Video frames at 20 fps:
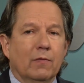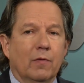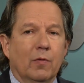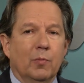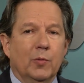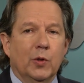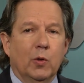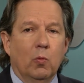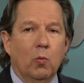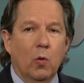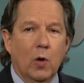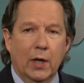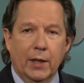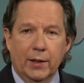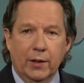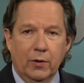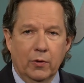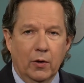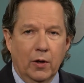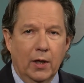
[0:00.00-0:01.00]
from the
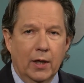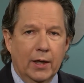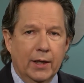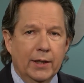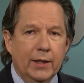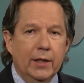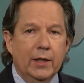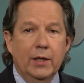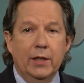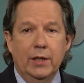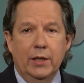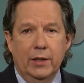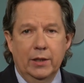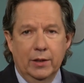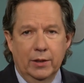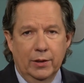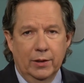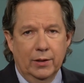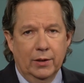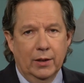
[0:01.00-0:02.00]
Wannacry
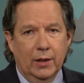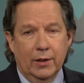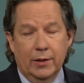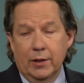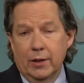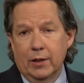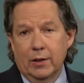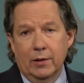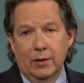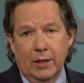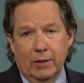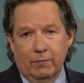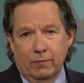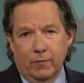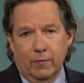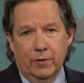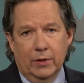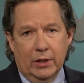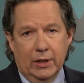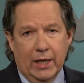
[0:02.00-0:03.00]

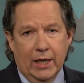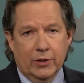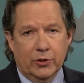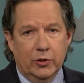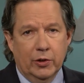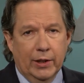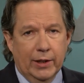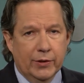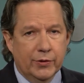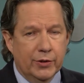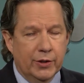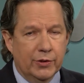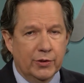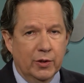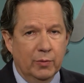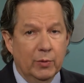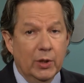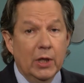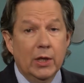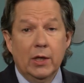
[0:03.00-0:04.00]
from the National Health
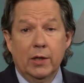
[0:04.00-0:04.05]
System,